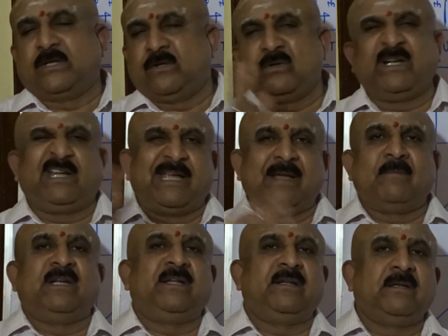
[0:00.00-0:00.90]
Obviously,
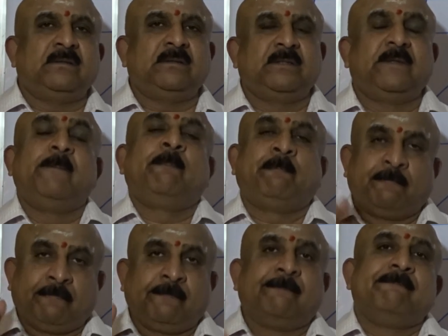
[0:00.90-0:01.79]
don't take gambling
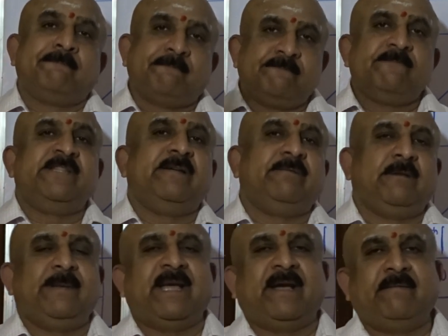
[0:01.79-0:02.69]
here.
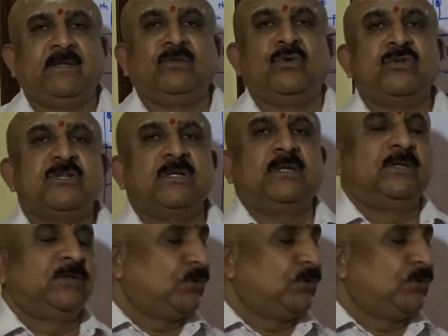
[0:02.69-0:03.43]
They will be having